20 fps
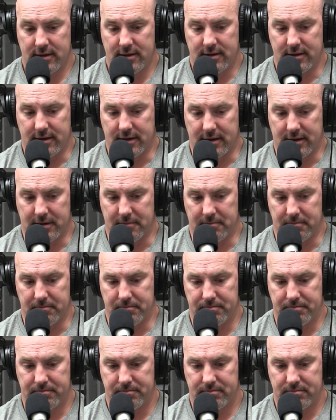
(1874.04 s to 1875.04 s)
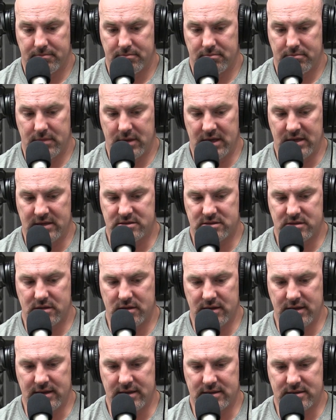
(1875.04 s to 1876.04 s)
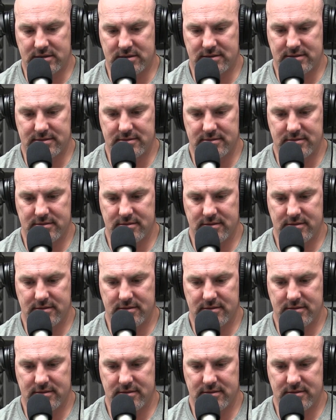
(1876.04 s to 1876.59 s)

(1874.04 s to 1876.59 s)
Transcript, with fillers: Um, it's it's